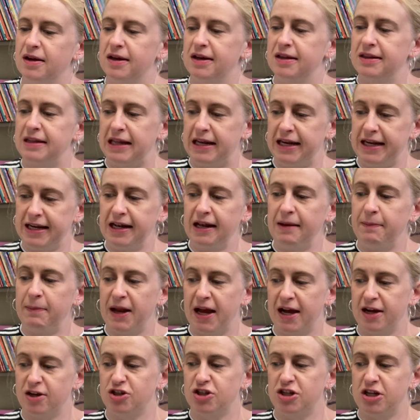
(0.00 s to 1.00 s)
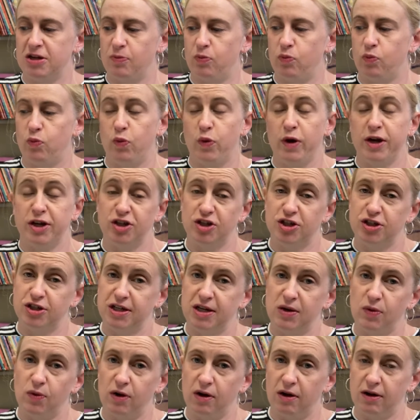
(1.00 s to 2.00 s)
The little black sheep wished he
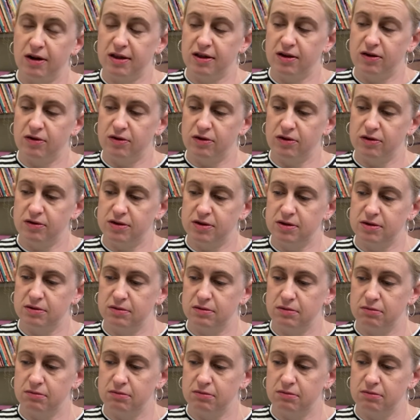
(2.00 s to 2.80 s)
were like the others.